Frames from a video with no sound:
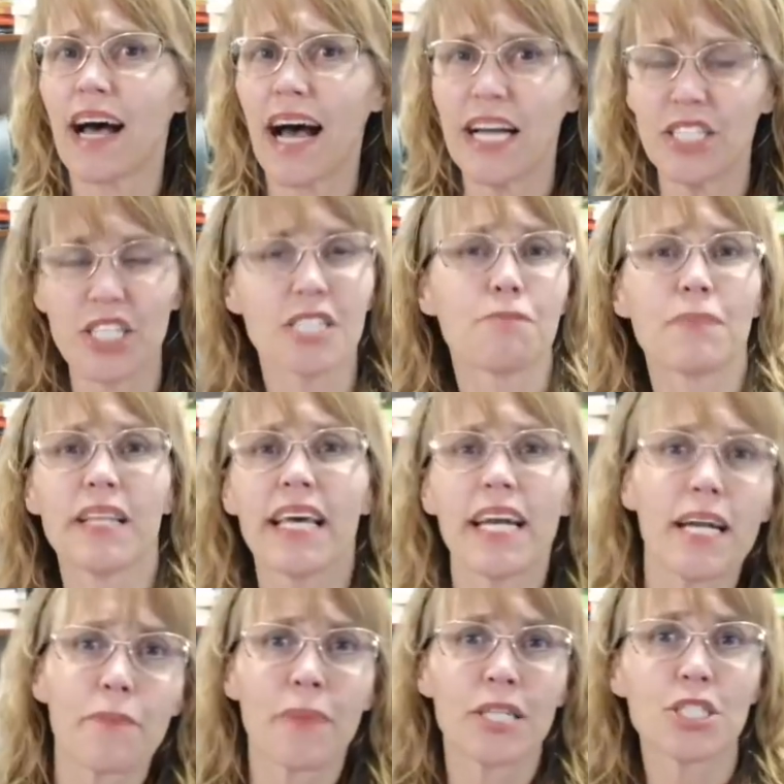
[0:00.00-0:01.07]
I just
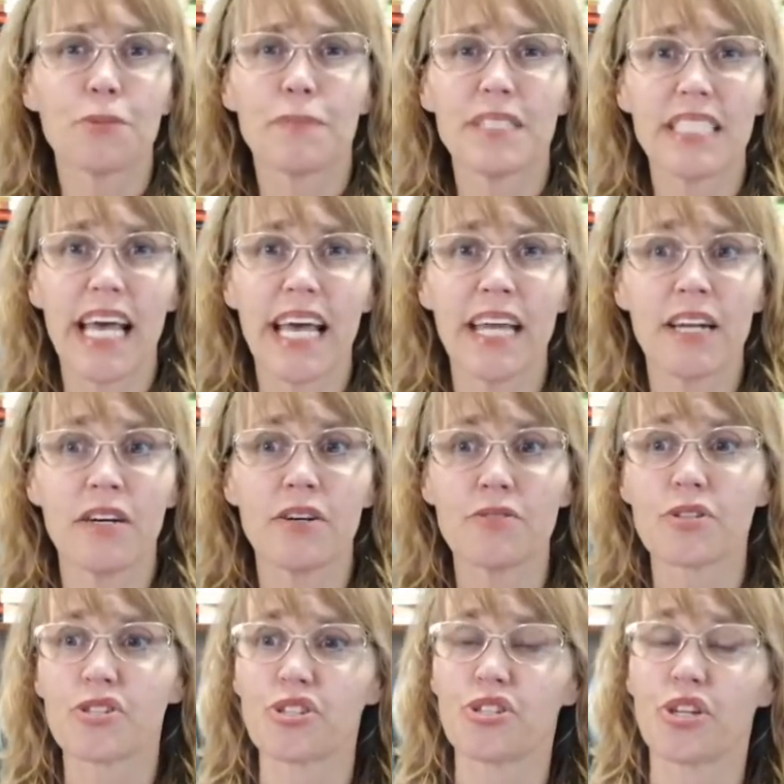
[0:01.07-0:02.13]
planted a bunch of
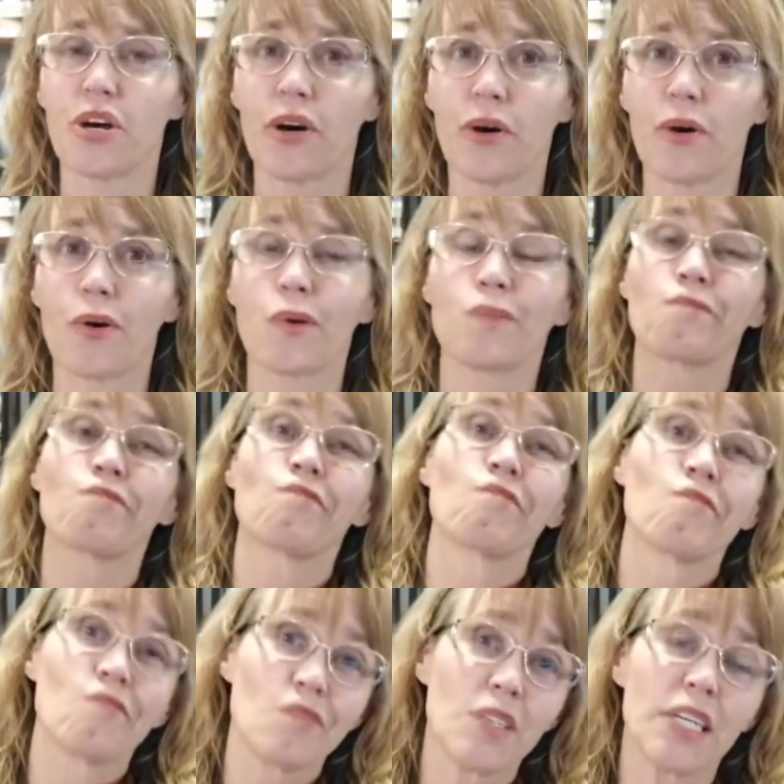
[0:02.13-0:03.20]
potatoes, so
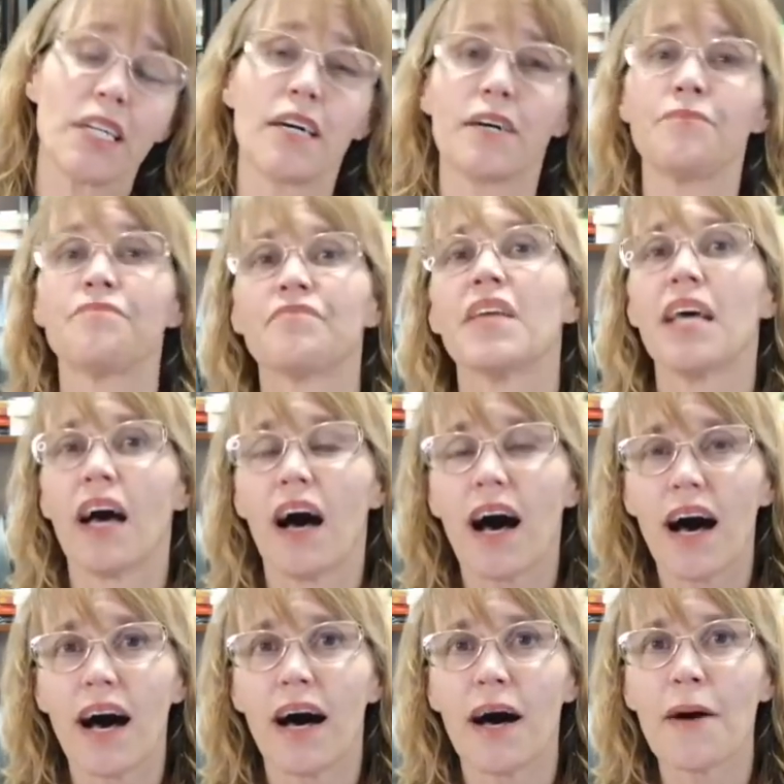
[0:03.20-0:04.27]
you know,
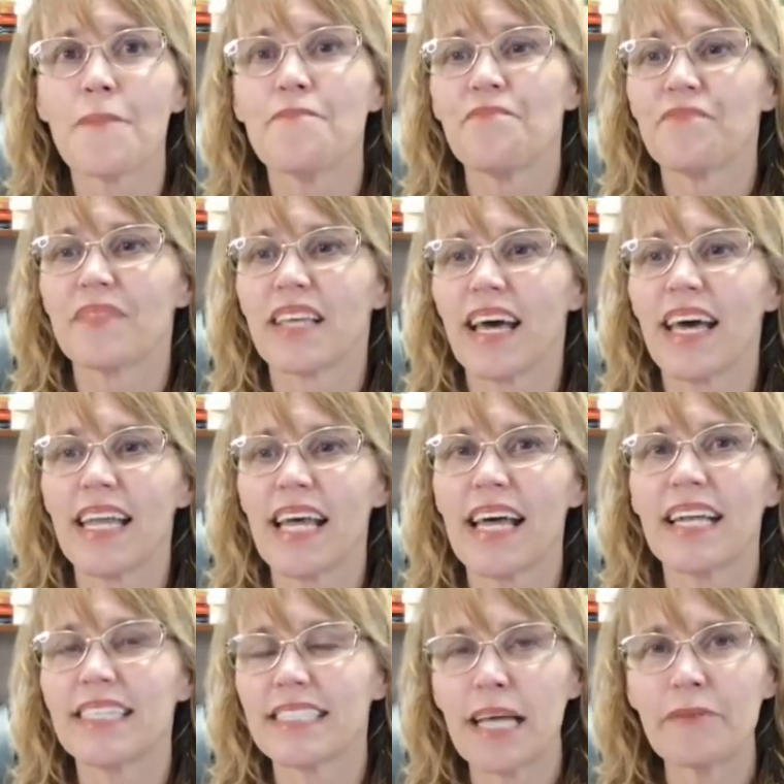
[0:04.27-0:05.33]
um and
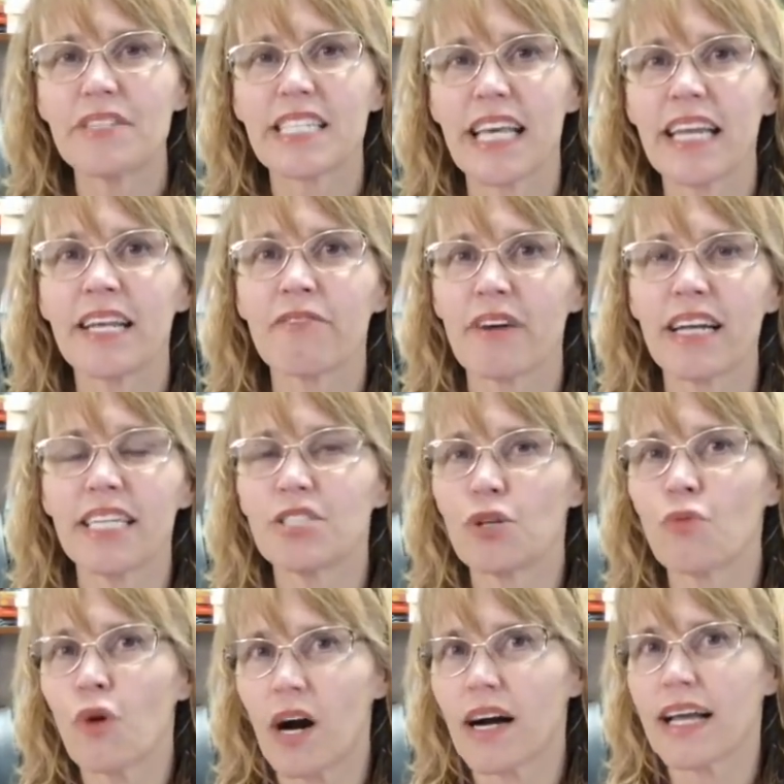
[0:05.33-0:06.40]
as I was getting ready to
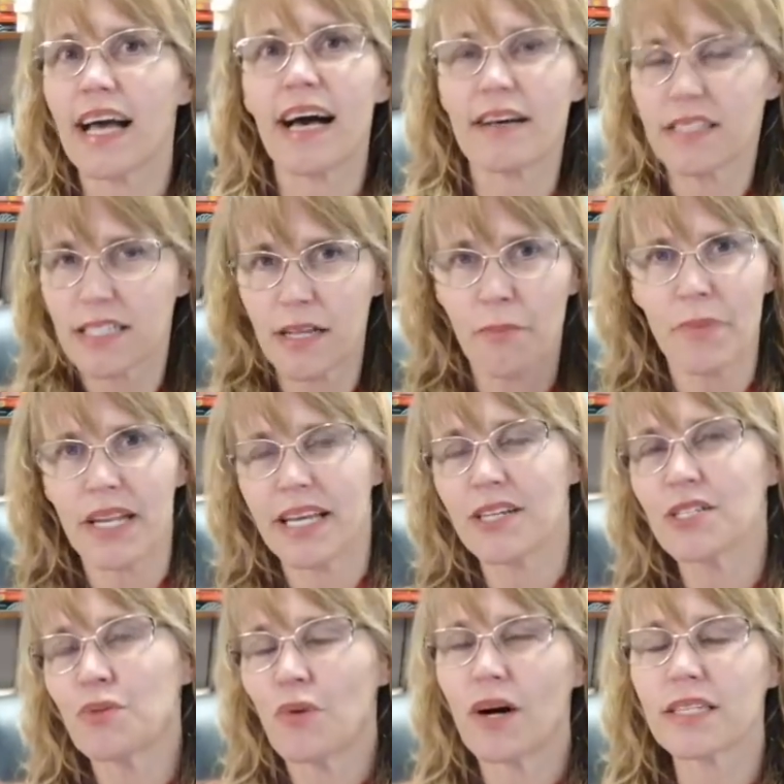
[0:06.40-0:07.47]
walk out, somebody
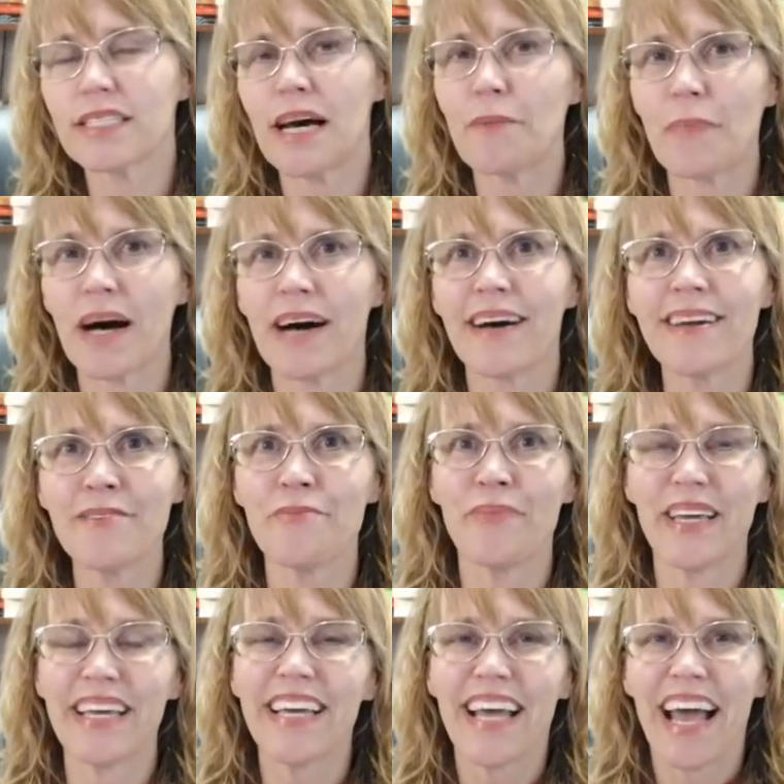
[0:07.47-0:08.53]
else walked out behind
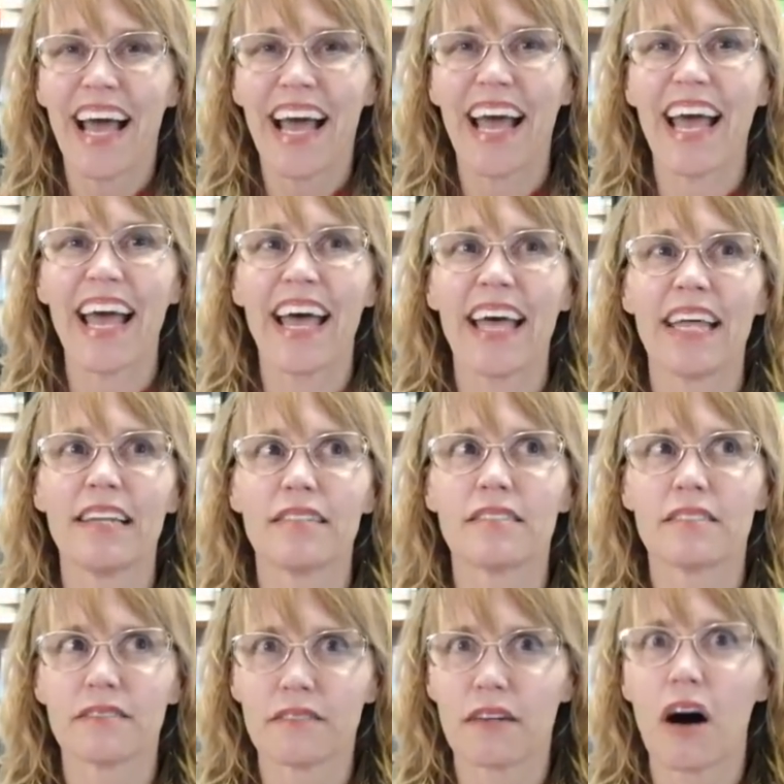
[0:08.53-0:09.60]
me and
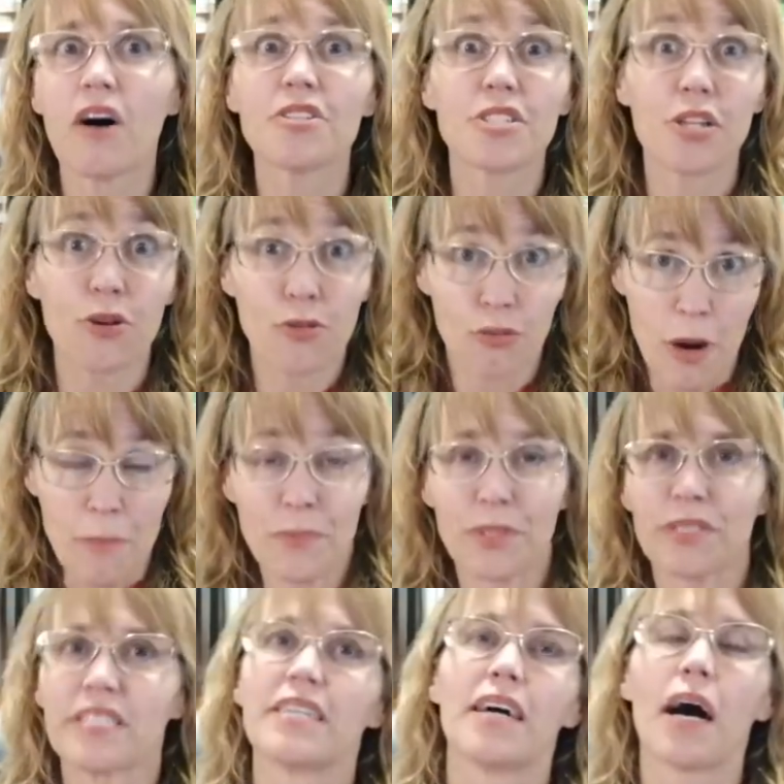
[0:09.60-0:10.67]
also
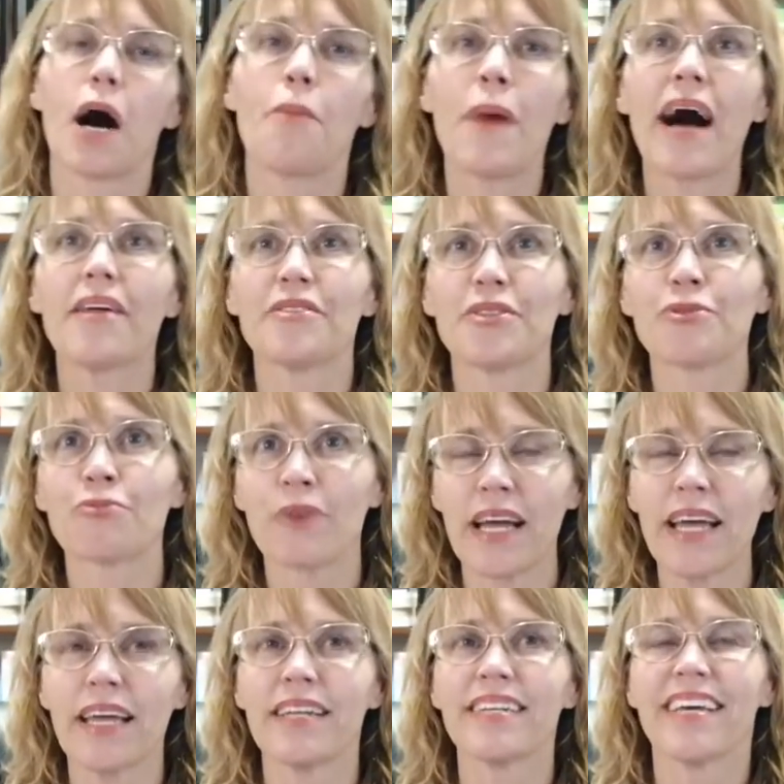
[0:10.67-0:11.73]
grumbled about the
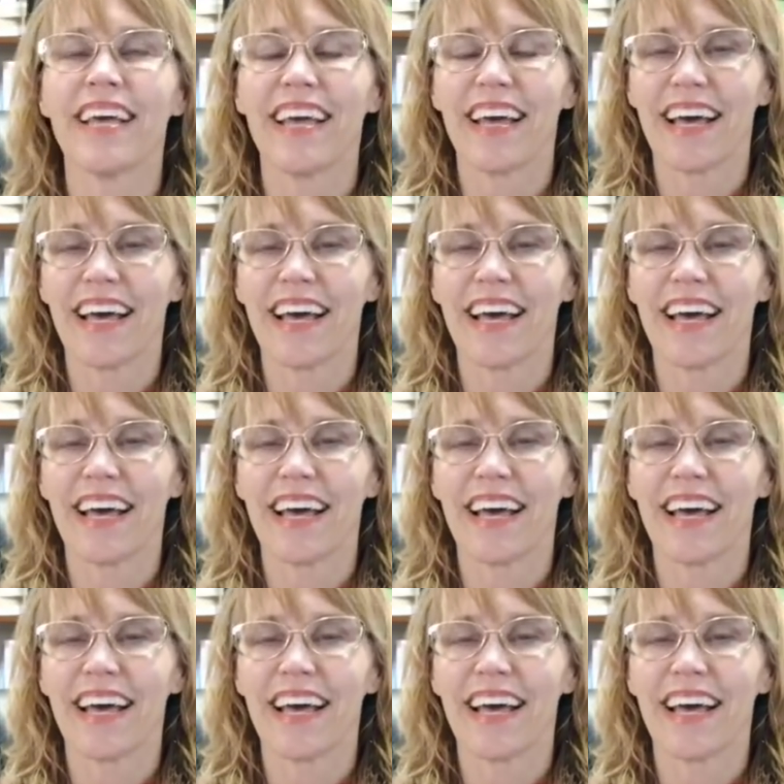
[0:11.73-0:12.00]
rain.